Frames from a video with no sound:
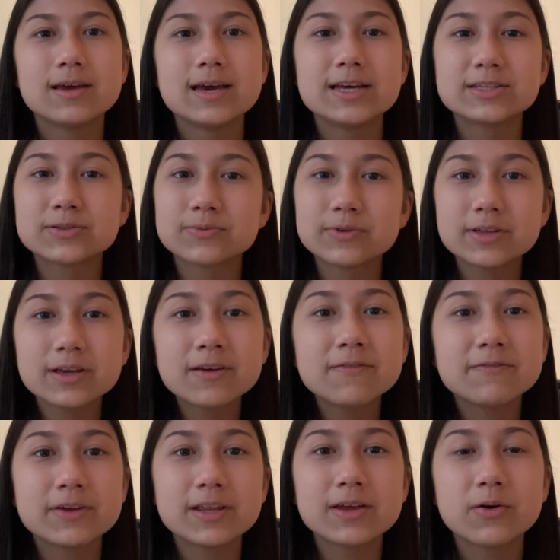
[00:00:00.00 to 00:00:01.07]
It's a really
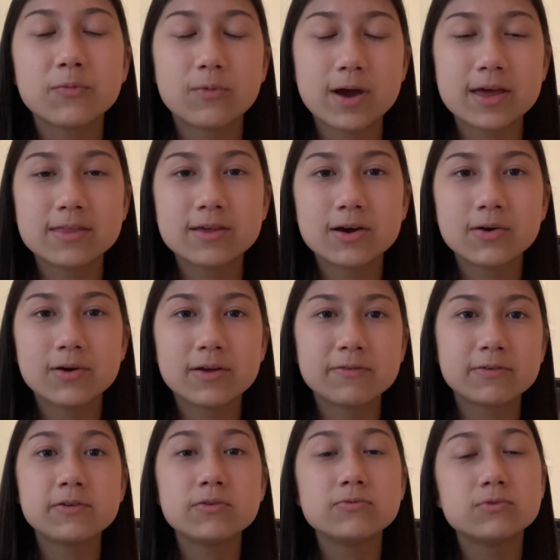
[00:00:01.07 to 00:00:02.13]
convenient way though
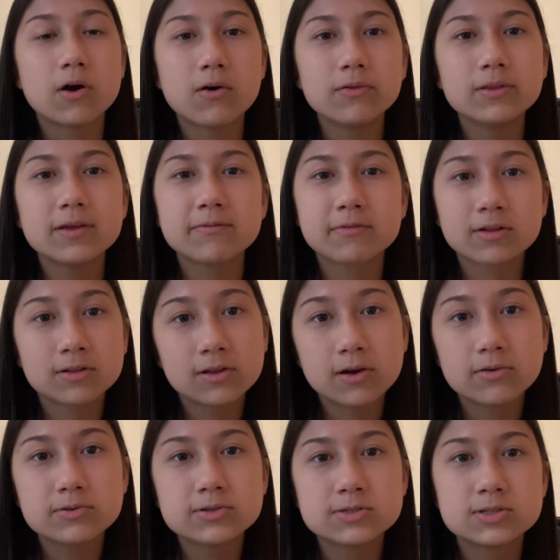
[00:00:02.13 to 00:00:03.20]
if you don't live
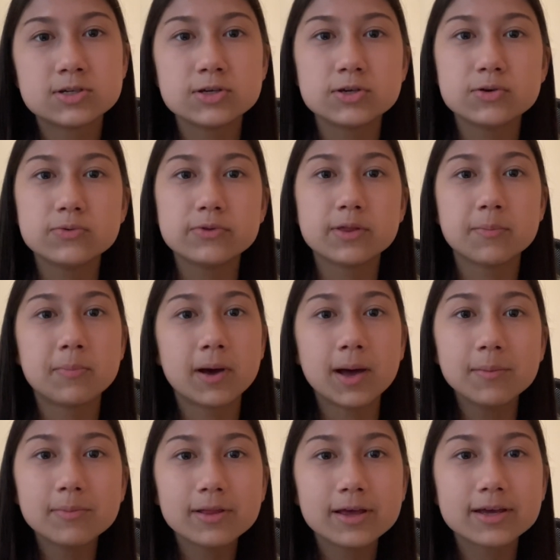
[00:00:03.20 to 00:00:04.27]
close to the
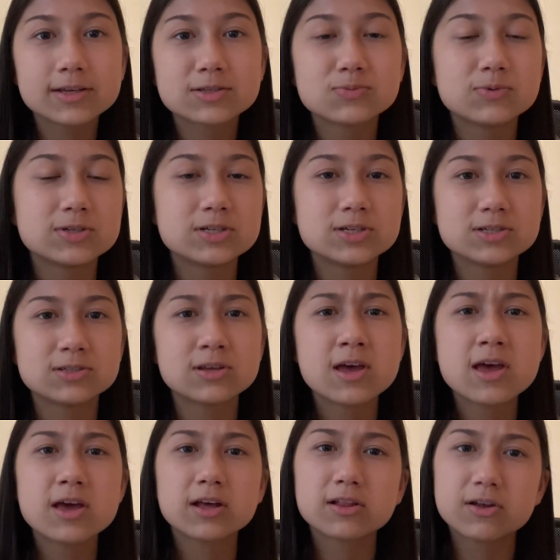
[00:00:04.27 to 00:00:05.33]
Publix, which is
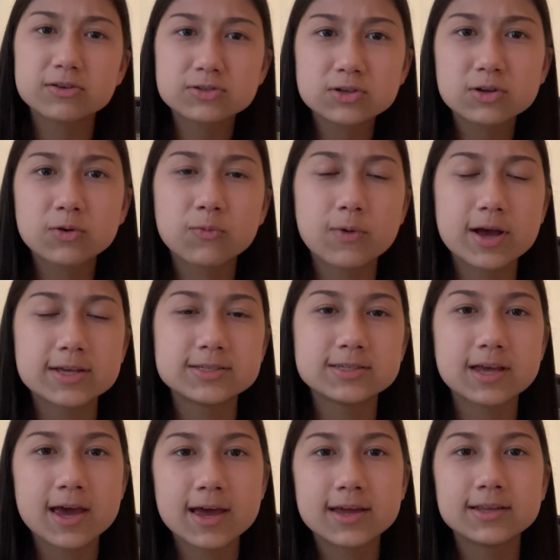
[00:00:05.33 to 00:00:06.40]
closer to West
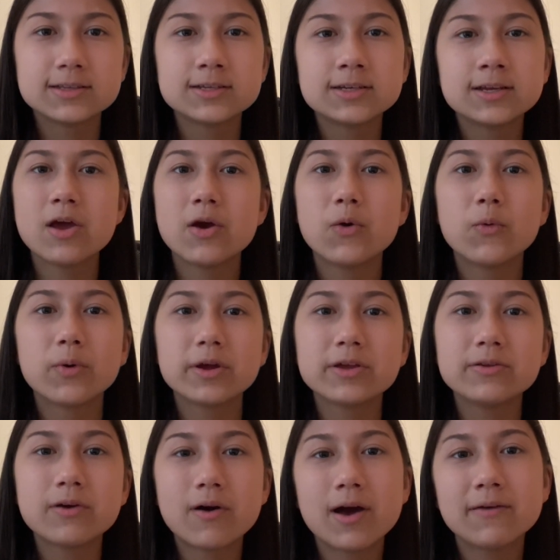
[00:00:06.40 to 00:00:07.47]
End, or
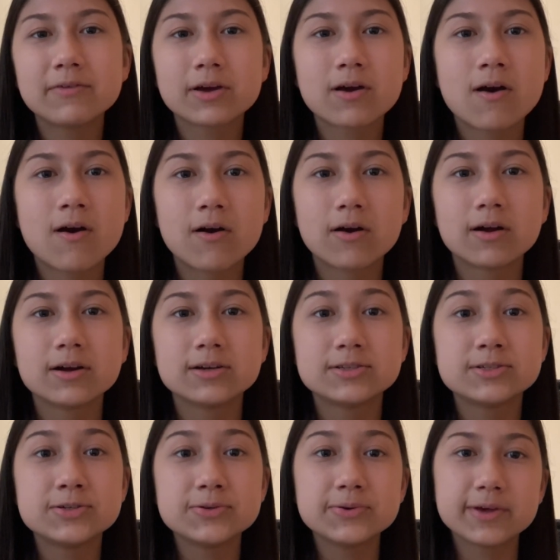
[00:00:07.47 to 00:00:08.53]
you don't have a car
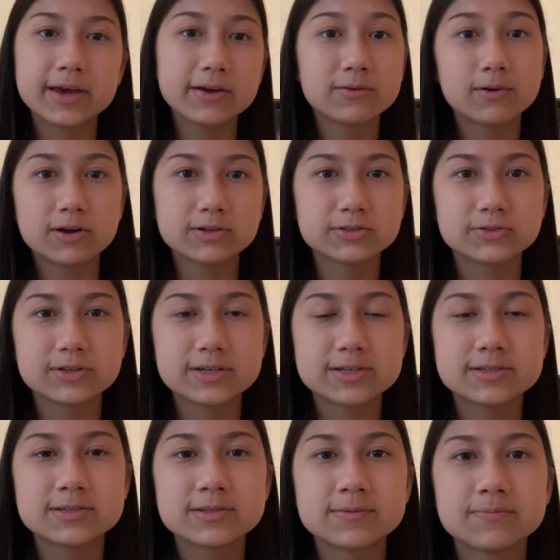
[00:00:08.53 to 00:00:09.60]
to get
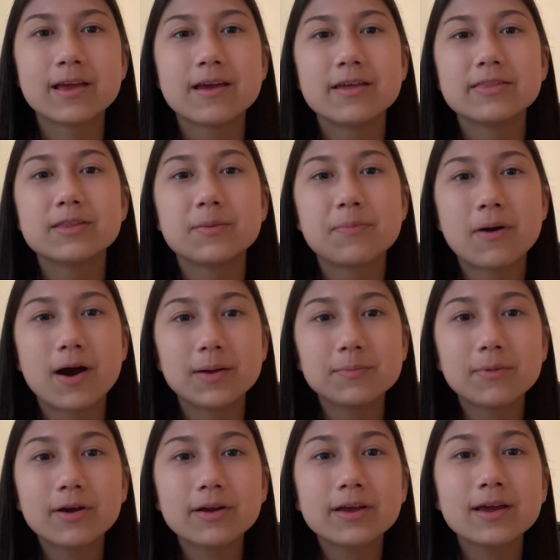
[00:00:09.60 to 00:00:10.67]
groceries. The Pod
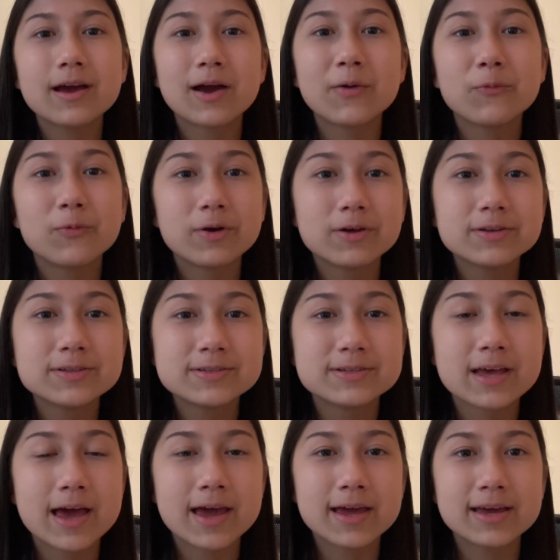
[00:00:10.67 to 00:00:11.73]
Market, I will
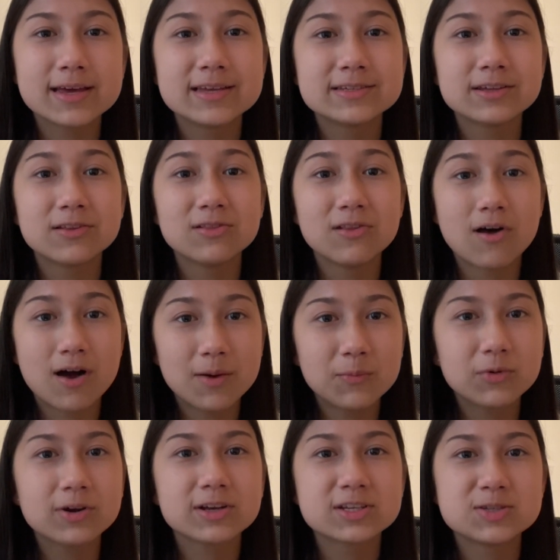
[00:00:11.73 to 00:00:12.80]
say, is a lot
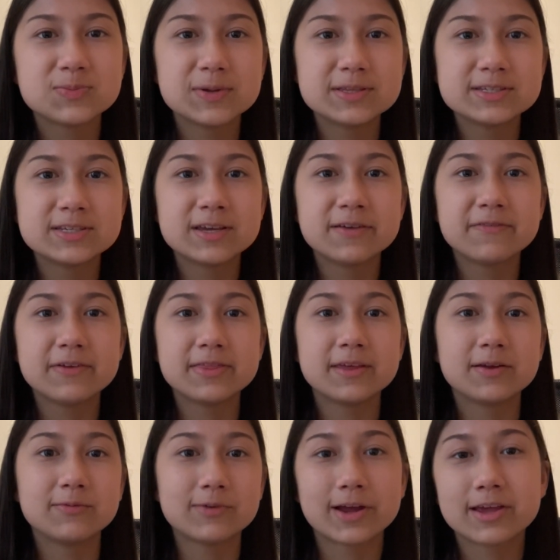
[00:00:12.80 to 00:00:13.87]
more expensive
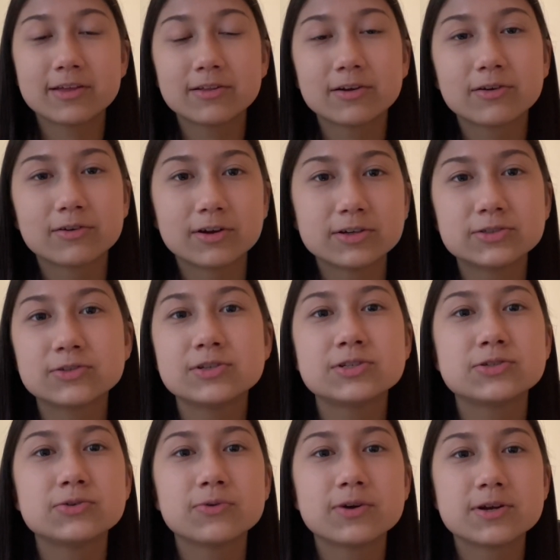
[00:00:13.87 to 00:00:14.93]
than regular grocery
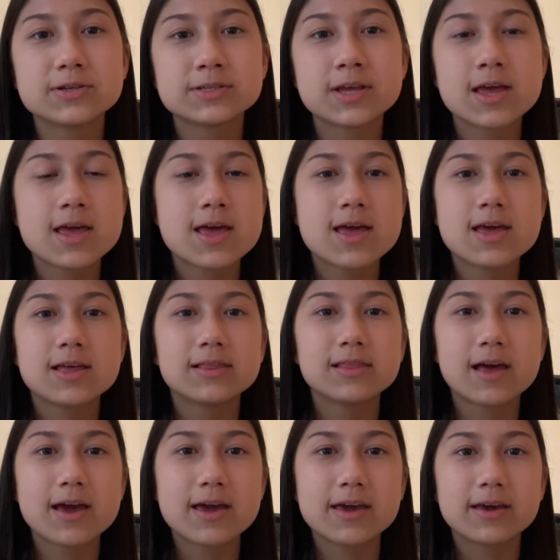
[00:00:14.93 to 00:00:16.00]
stores.
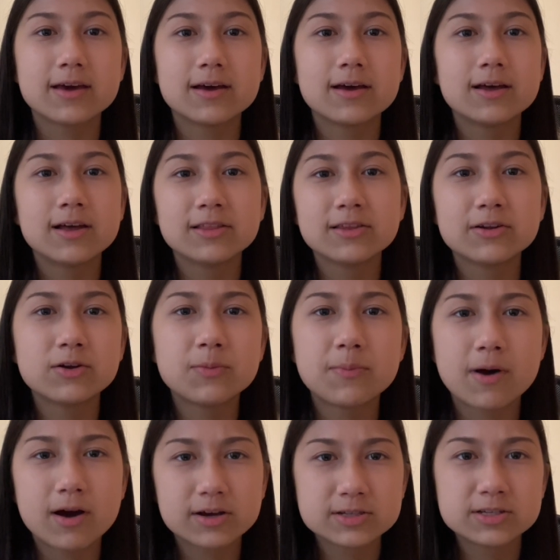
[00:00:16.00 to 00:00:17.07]
Like a little
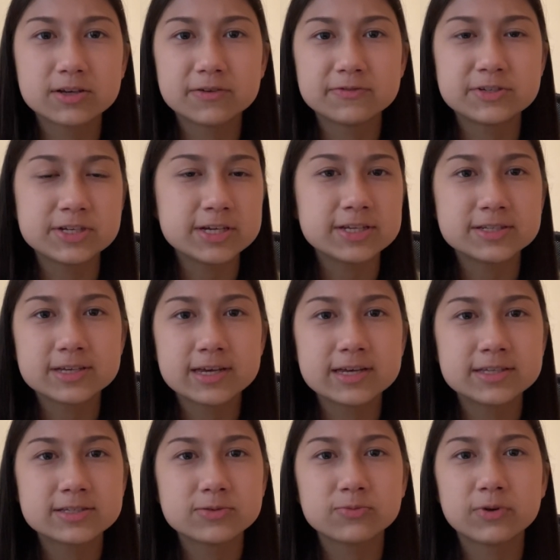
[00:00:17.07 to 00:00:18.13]
box of
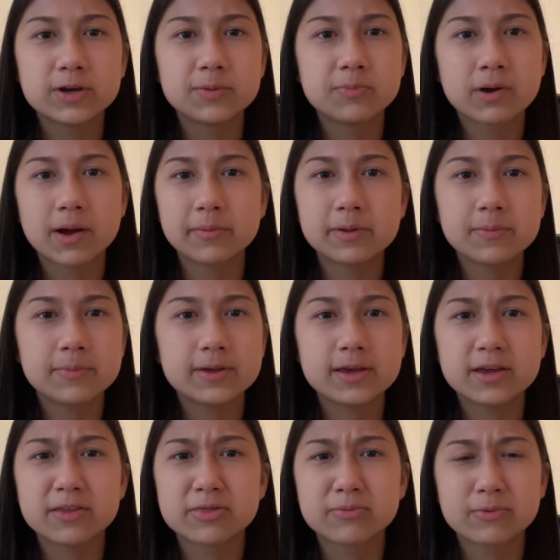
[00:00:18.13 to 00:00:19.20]
Cheez-Its would probably
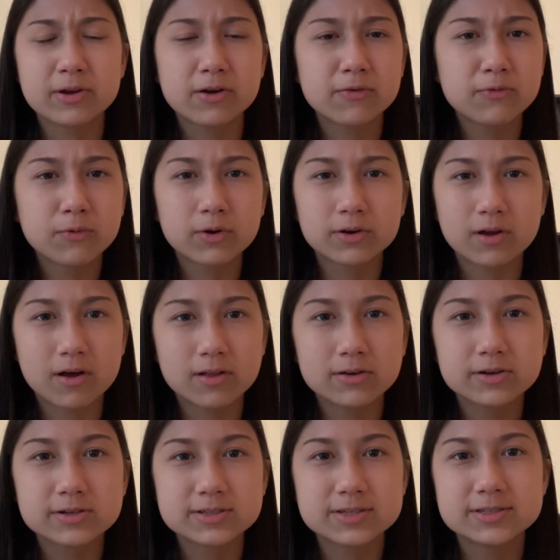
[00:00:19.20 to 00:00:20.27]
be $3 or
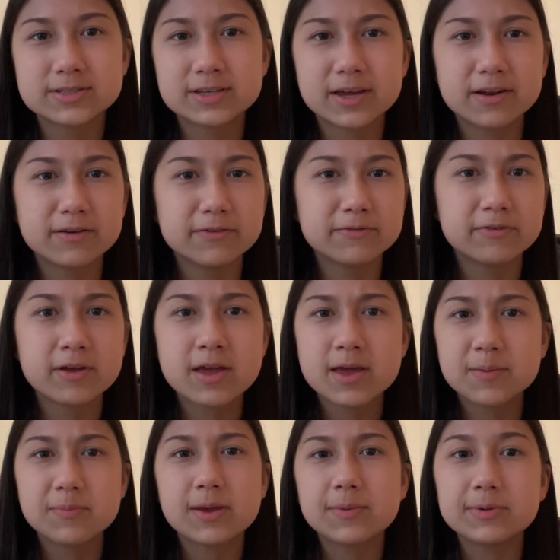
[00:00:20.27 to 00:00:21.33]
$4 instead of
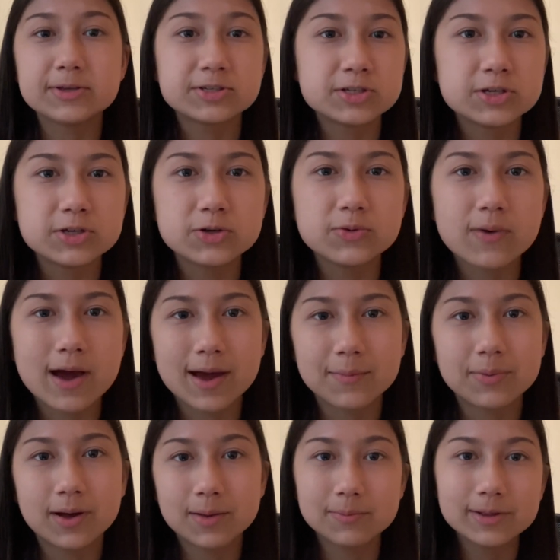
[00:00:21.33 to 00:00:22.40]
maybe $2 at
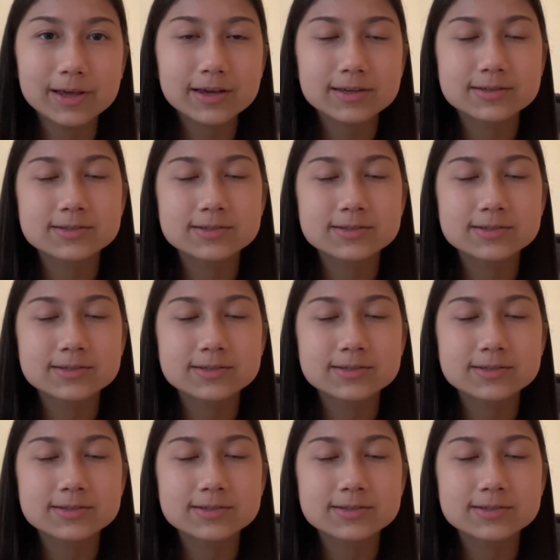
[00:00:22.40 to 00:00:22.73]
Publix.